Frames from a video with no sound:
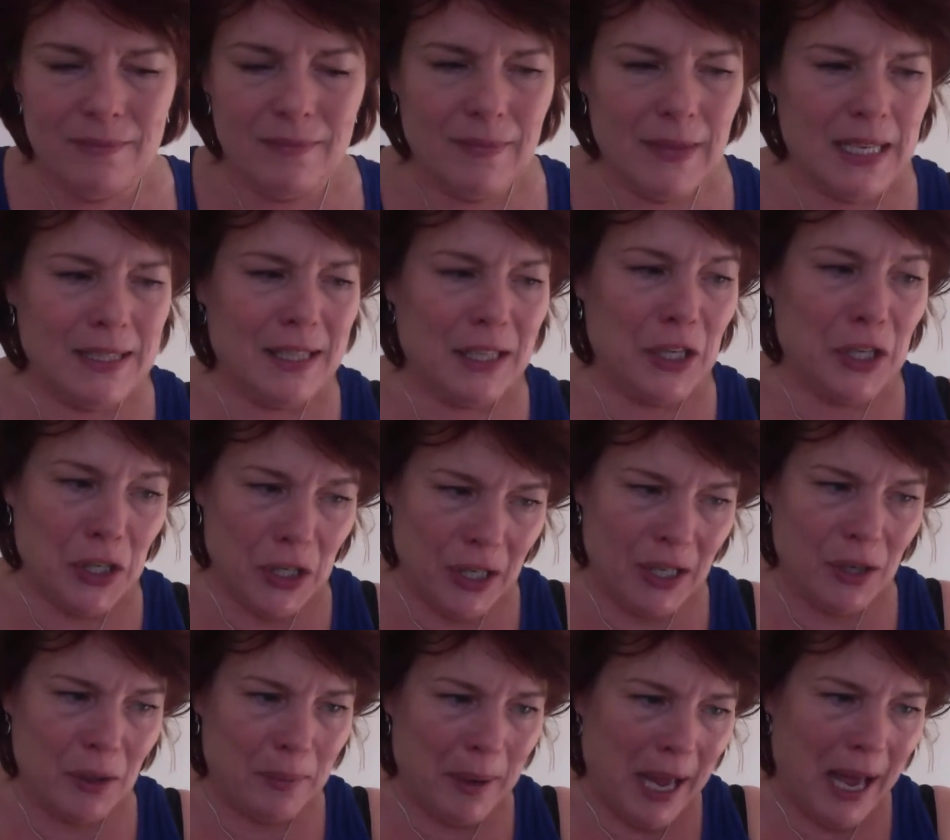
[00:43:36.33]
Is it
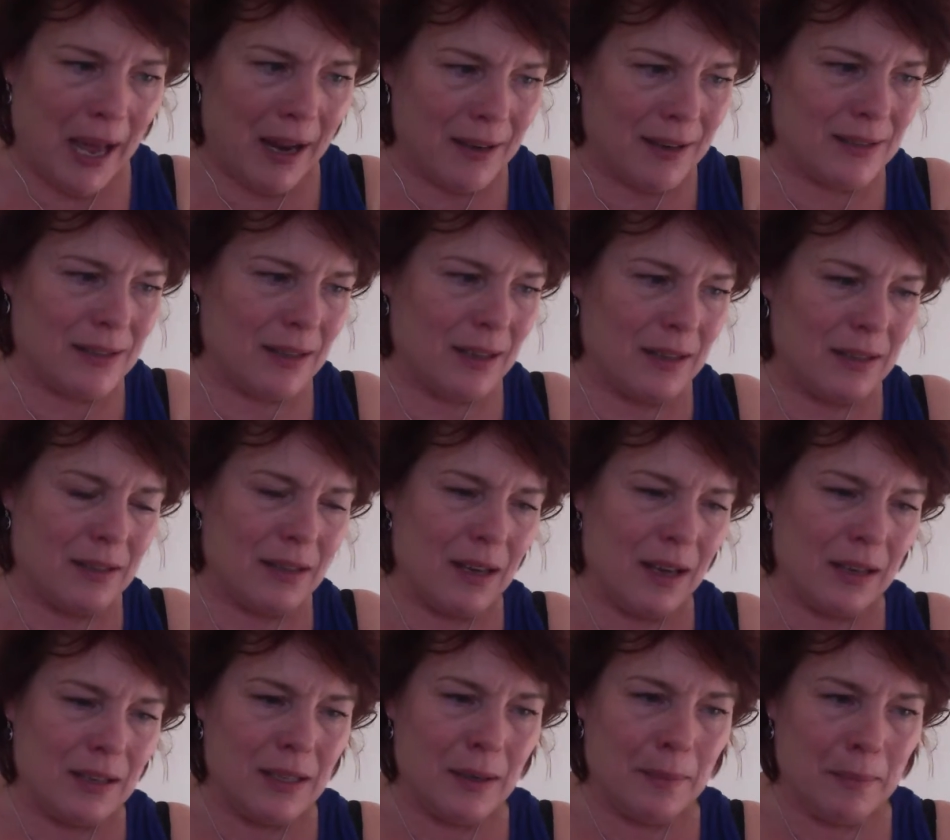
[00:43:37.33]
good or bad?
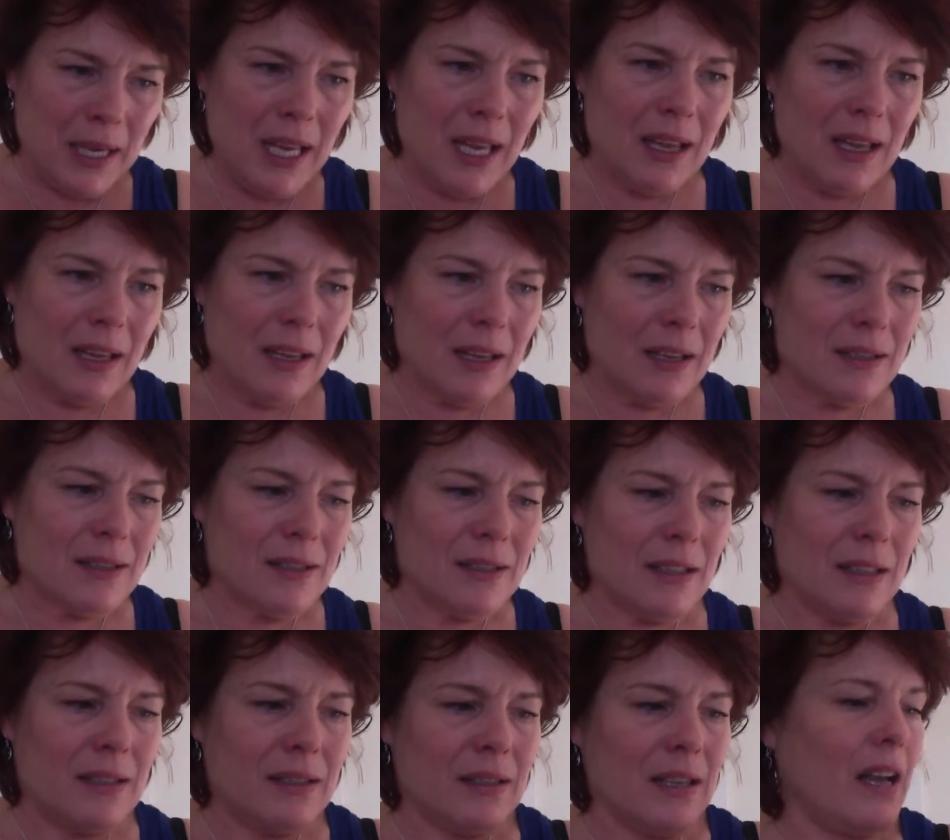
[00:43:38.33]
To me,
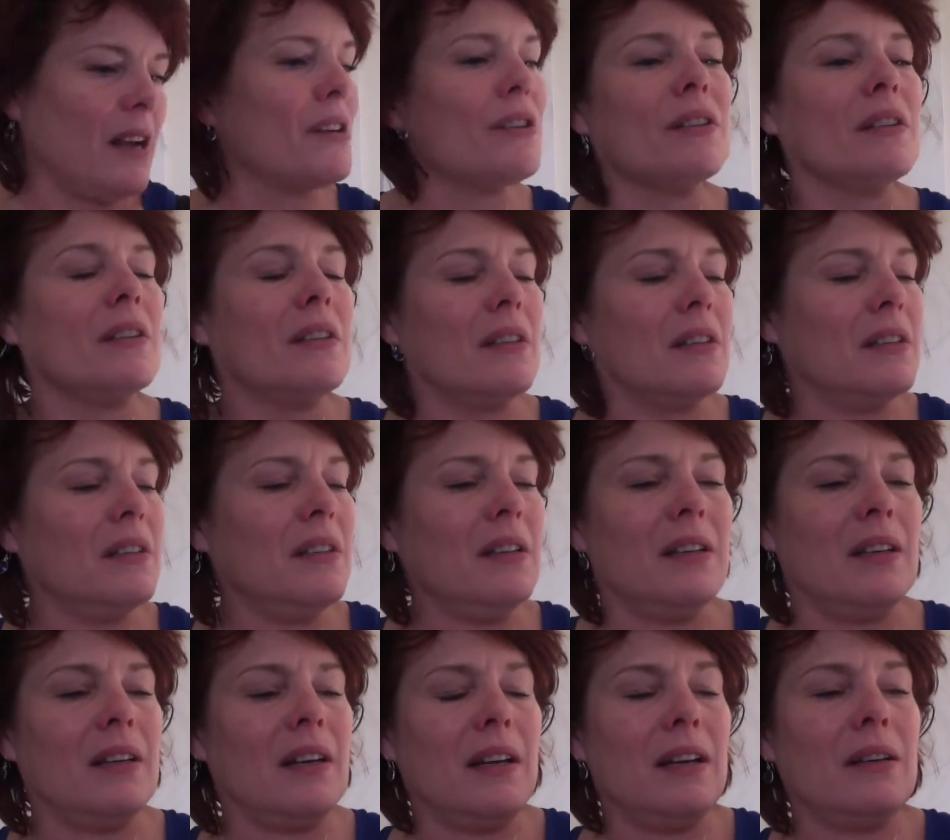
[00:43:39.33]
it's actually
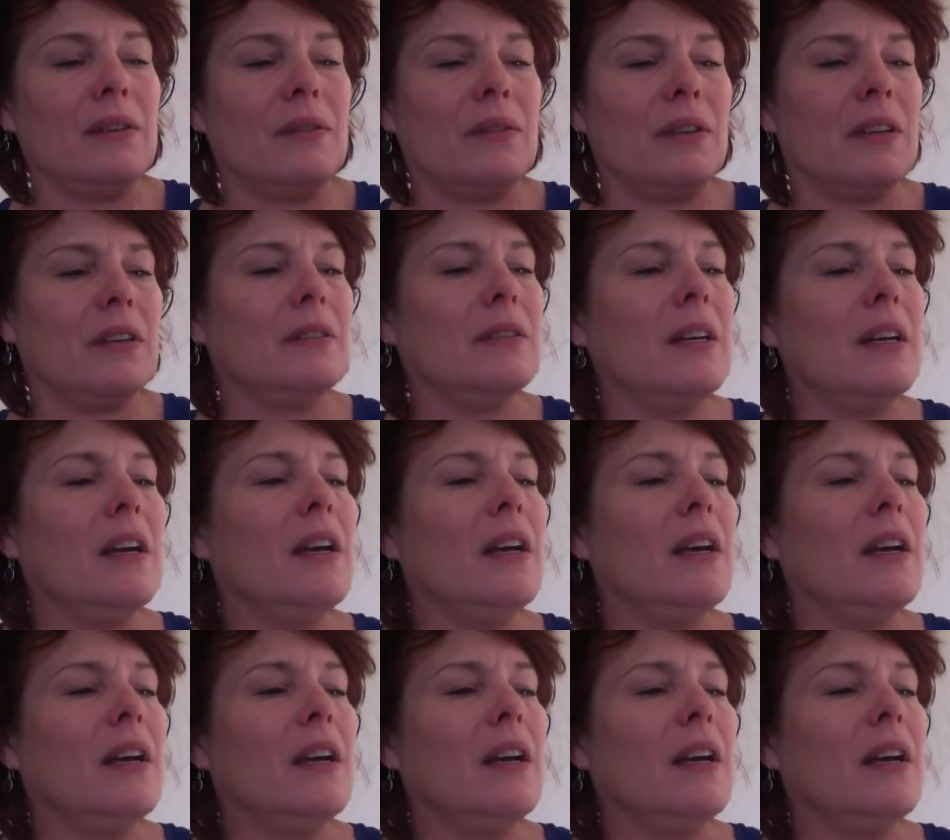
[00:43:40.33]
good. I don't know.